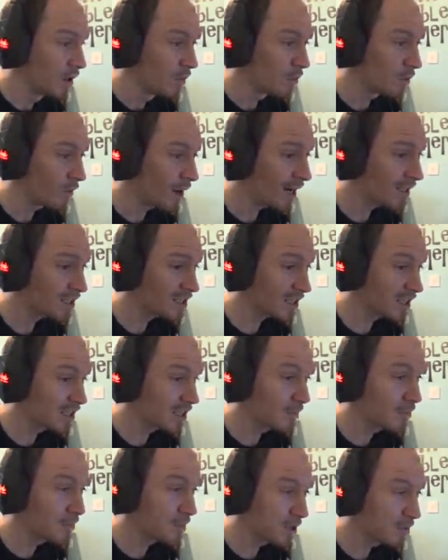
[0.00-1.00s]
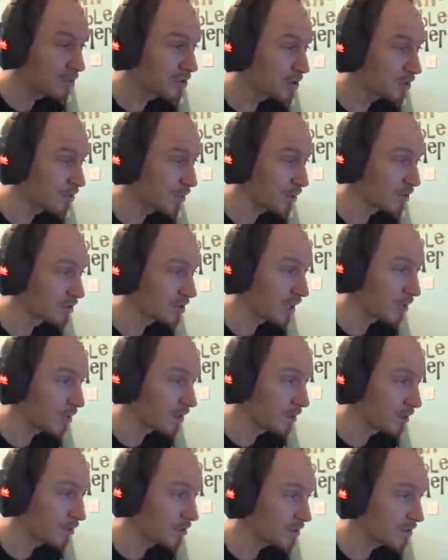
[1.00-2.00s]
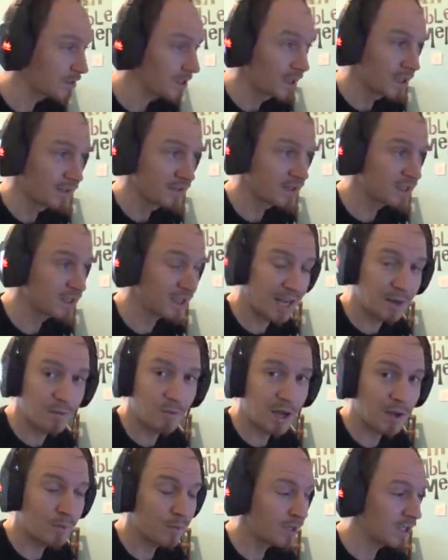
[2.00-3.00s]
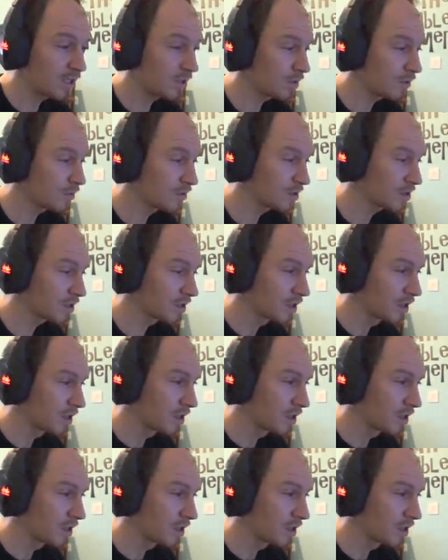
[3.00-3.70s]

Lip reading: were actually commuter routes. They were used the same way we use